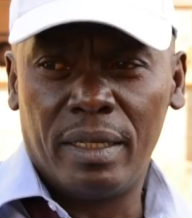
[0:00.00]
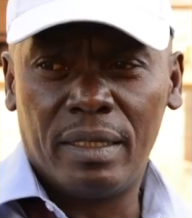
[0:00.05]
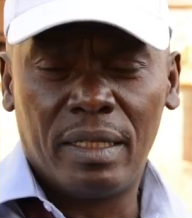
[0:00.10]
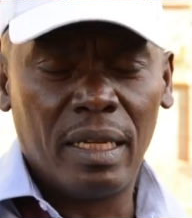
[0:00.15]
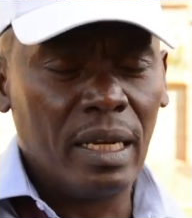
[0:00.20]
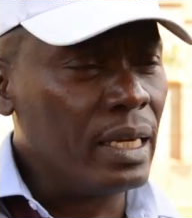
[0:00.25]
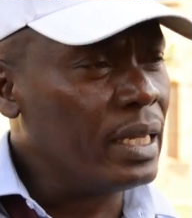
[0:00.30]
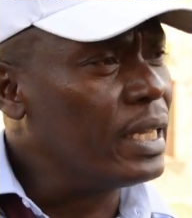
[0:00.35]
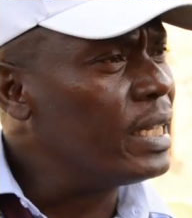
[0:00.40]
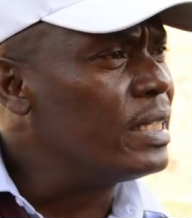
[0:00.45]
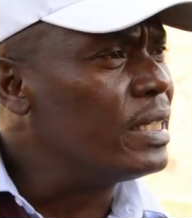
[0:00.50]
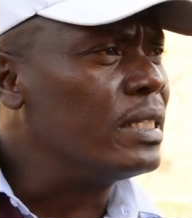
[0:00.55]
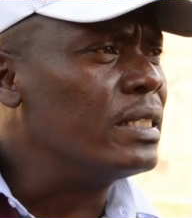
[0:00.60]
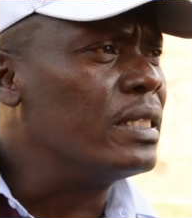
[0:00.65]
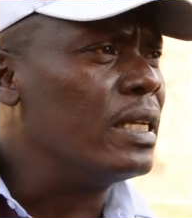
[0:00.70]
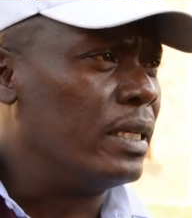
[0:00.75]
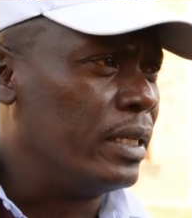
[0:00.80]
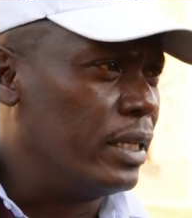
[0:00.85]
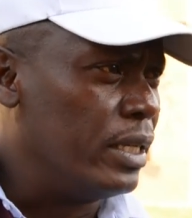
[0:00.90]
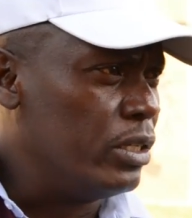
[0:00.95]
started getting
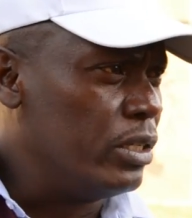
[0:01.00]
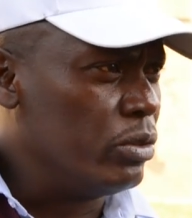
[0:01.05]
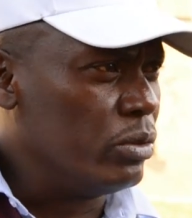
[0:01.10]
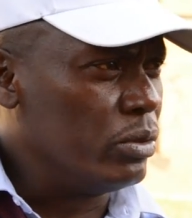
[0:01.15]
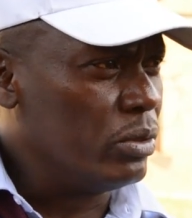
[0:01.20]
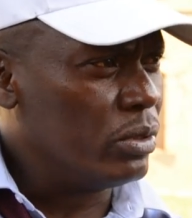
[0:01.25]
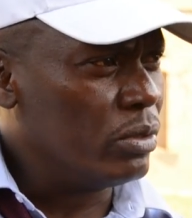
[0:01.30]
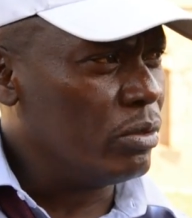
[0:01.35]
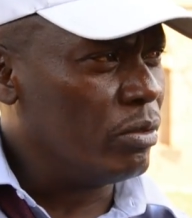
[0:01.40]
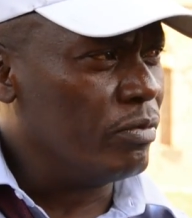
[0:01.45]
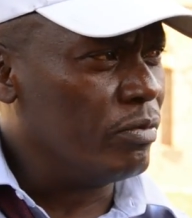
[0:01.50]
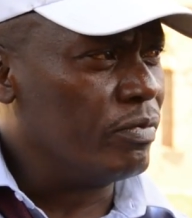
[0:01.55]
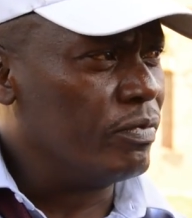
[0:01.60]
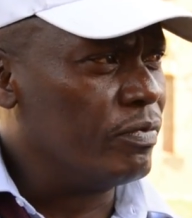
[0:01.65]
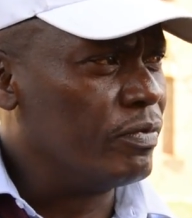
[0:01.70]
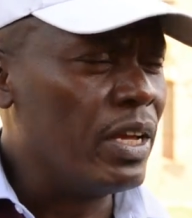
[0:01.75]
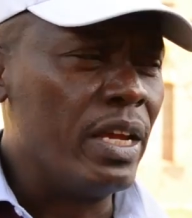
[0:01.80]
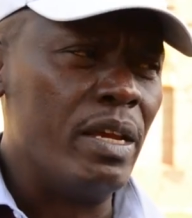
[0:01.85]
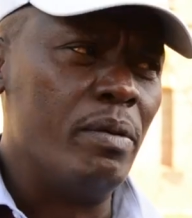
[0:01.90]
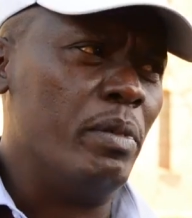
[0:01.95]
delegations of
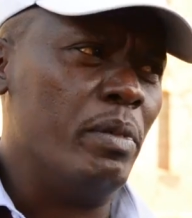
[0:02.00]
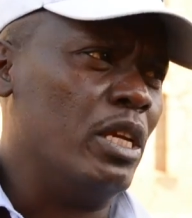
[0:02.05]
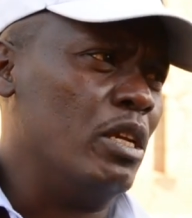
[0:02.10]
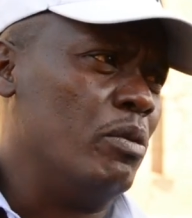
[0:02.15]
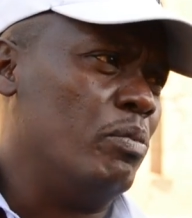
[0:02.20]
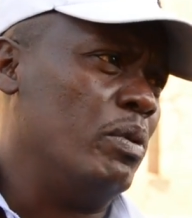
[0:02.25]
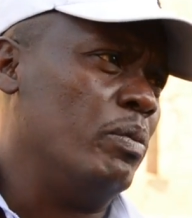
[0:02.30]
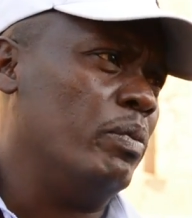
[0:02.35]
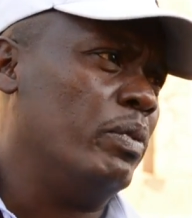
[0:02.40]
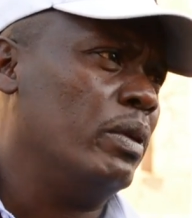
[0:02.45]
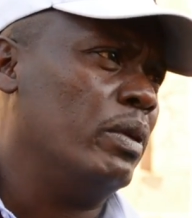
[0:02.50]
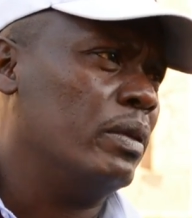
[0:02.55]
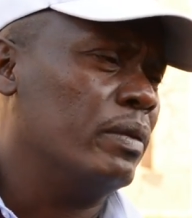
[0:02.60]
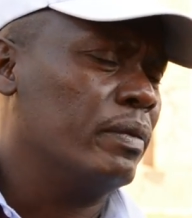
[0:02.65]
very many people